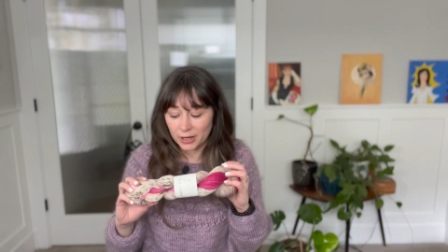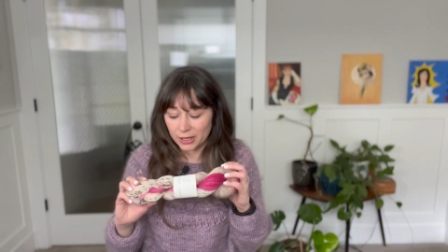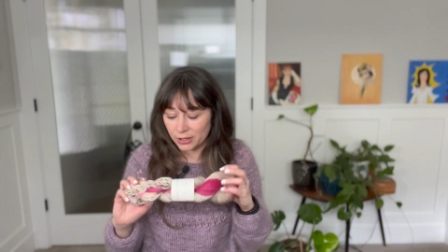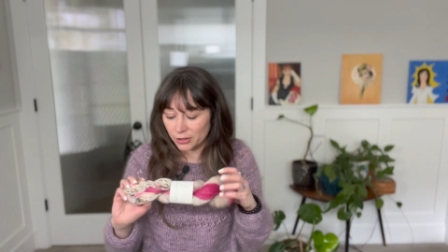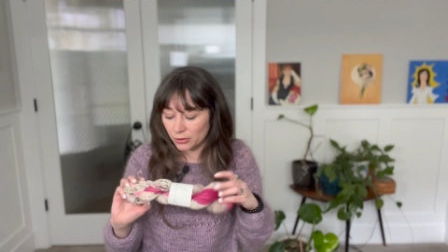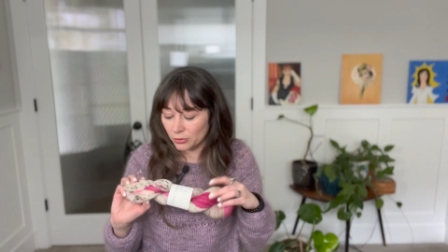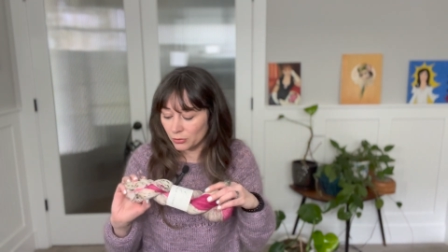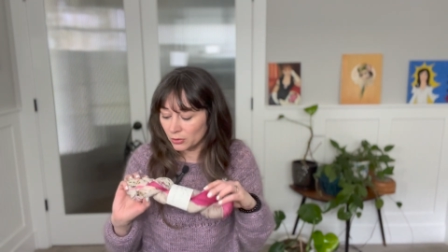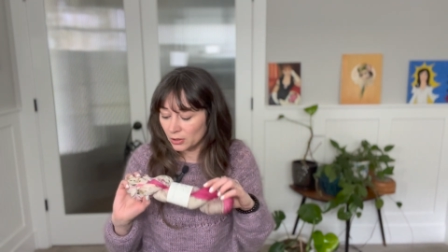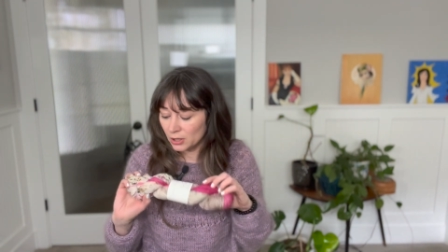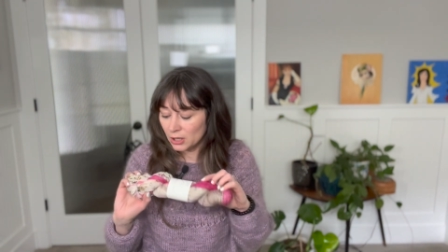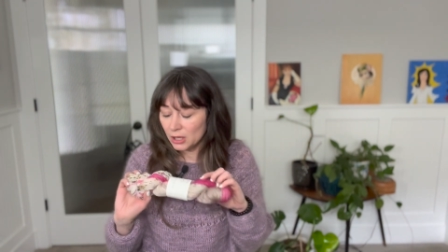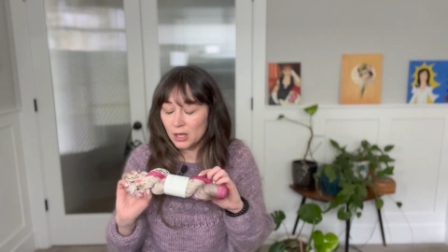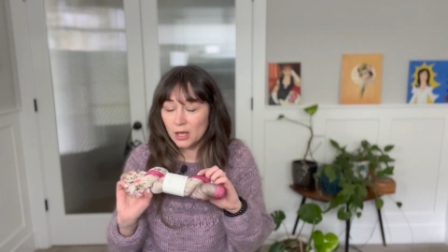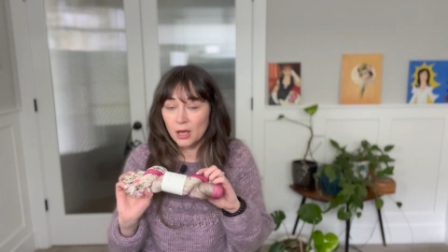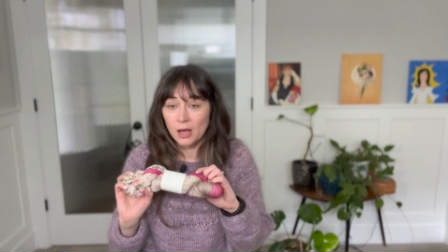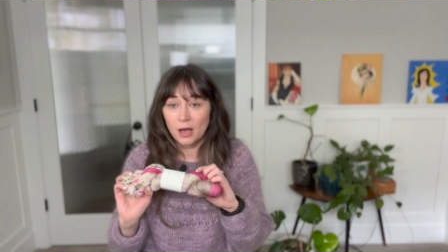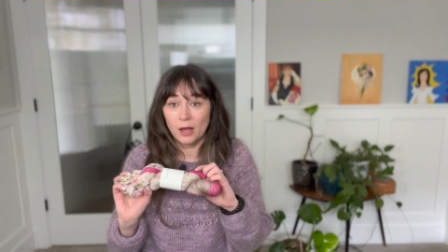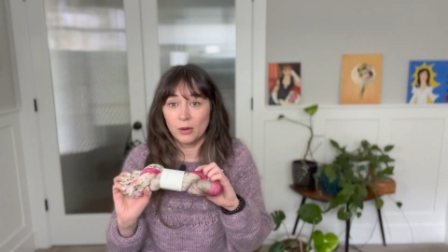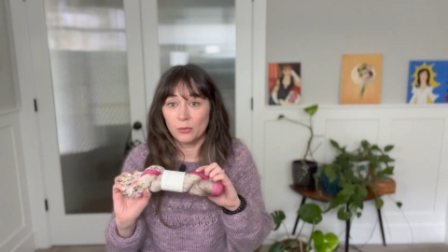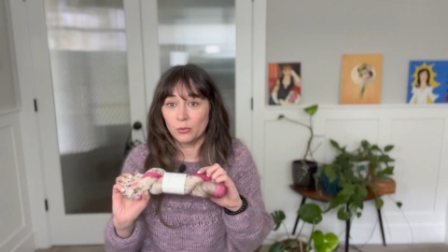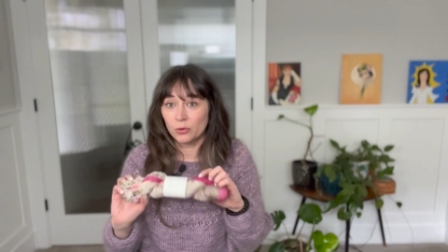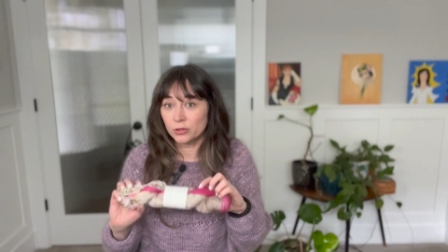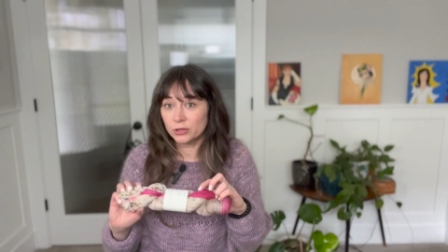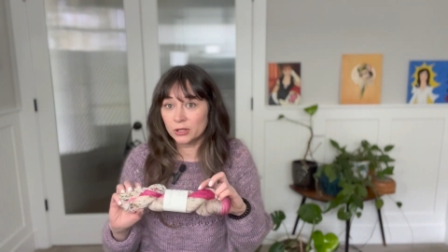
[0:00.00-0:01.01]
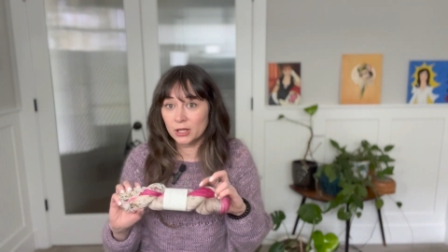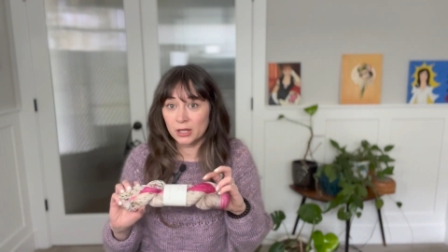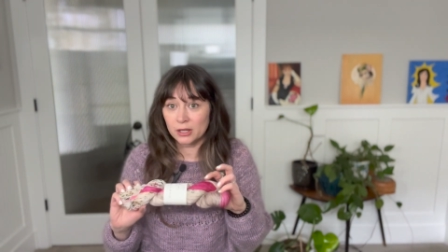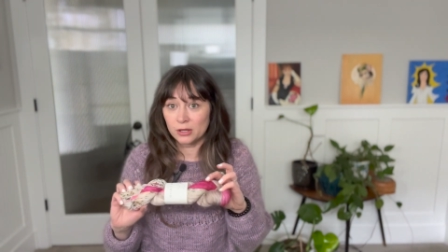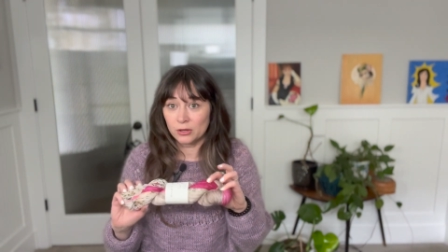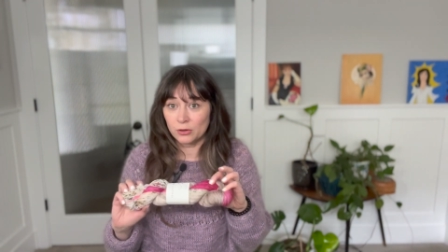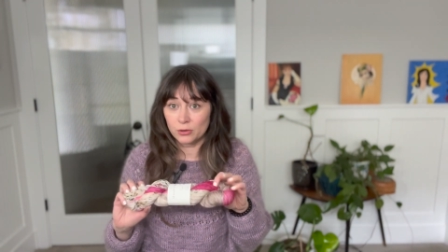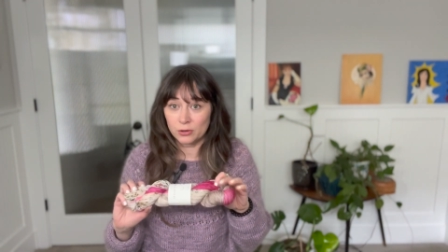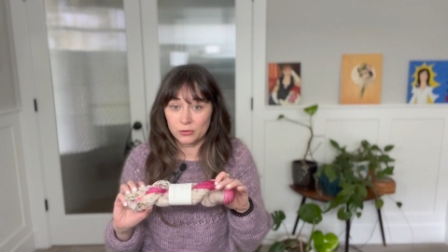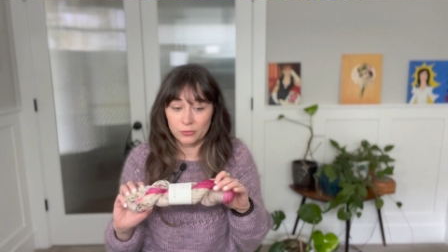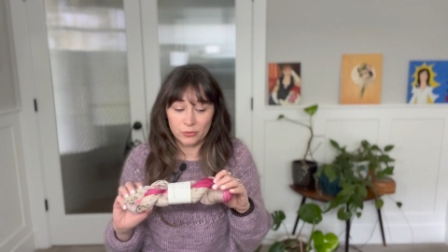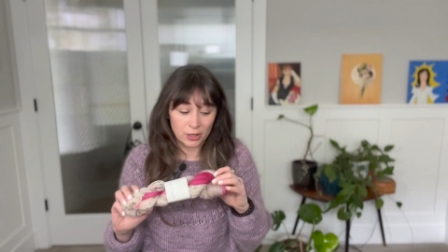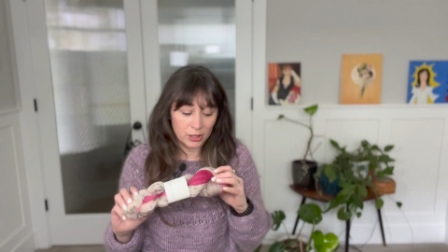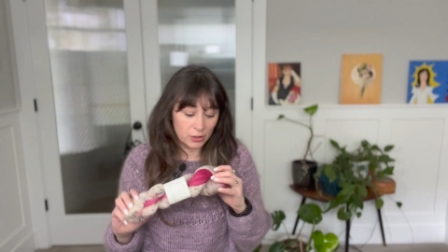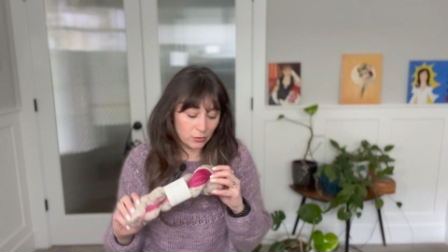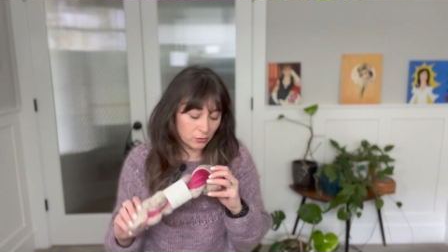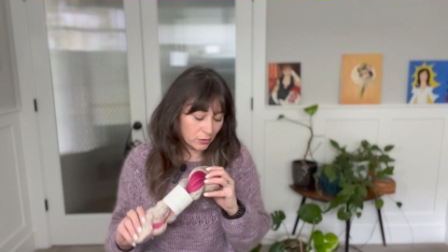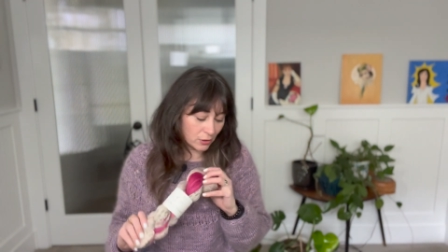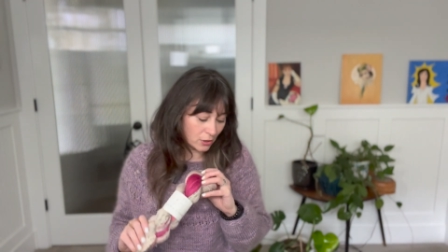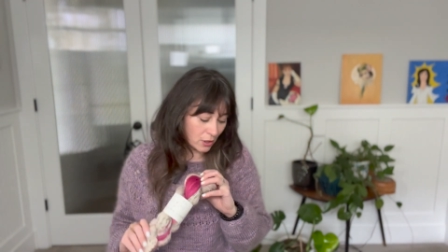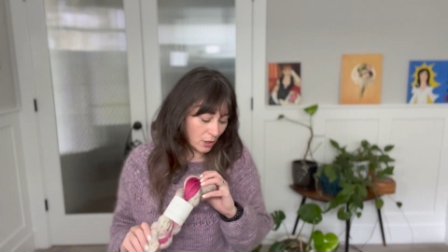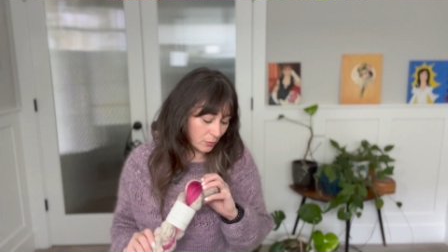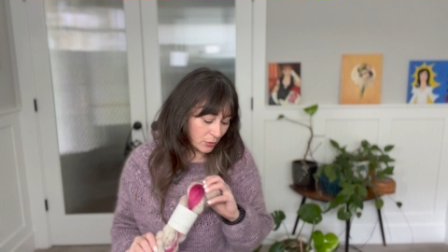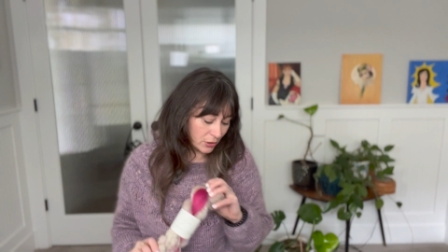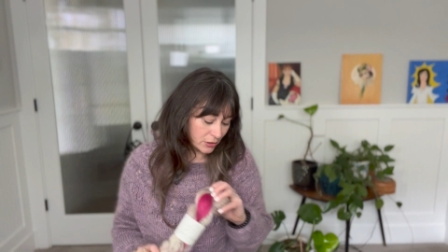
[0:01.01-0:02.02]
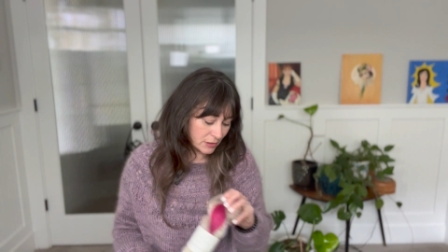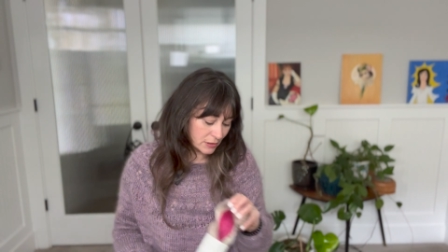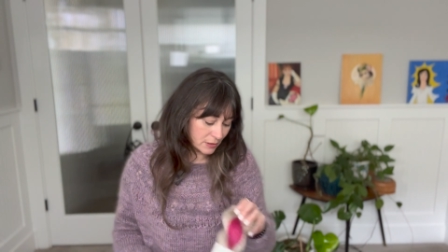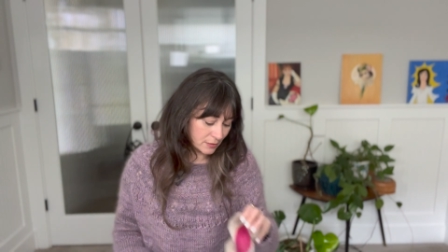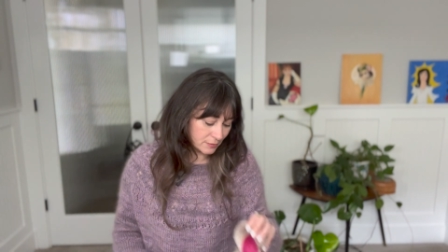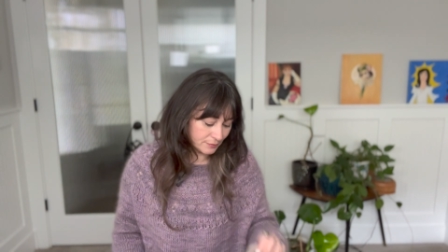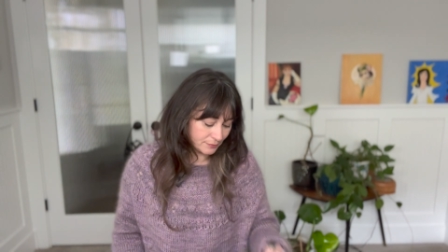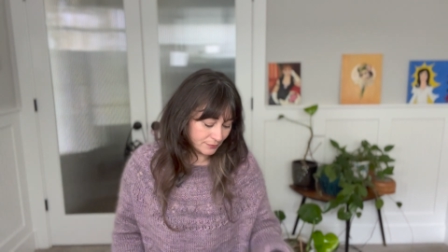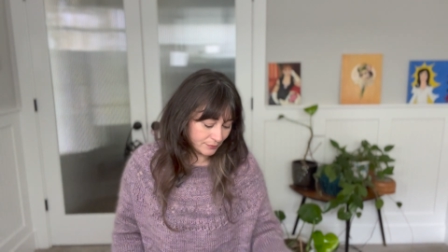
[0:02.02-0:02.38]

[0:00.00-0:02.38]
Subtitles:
you. I will not notify you in the comments.